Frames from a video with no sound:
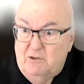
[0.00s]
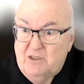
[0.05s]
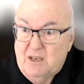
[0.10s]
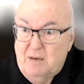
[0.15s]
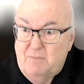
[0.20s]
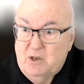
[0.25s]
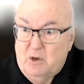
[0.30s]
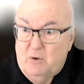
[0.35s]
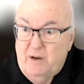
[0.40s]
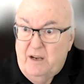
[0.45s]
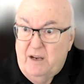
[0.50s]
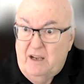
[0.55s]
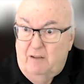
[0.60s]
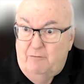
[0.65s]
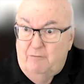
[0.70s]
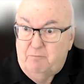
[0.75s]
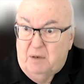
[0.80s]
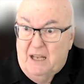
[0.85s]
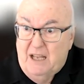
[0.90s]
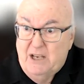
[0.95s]
some degree
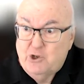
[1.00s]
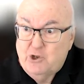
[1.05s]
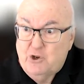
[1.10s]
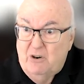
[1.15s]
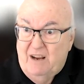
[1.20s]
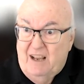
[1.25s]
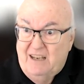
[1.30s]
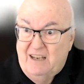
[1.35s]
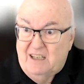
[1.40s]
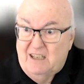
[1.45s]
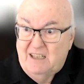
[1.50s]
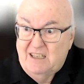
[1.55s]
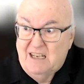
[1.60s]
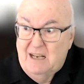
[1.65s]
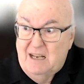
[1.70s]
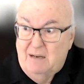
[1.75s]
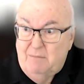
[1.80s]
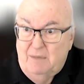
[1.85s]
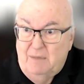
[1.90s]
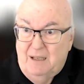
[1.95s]
of pleasure and
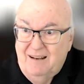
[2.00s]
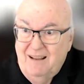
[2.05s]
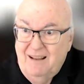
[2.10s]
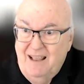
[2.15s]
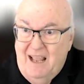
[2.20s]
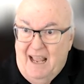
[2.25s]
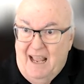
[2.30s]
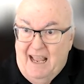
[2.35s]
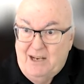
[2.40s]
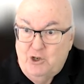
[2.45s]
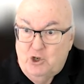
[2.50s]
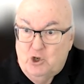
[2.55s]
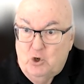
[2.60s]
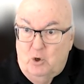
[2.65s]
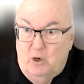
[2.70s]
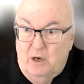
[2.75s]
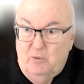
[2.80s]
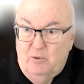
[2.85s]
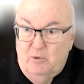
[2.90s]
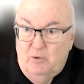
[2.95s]
contentment and
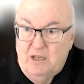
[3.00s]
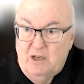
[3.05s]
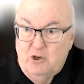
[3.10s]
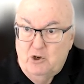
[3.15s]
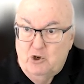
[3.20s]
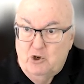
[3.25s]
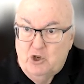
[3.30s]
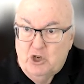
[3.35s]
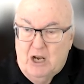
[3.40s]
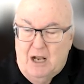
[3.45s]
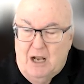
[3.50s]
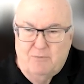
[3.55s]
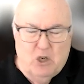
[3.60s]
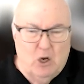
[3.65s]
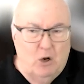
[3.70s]
joy within your job?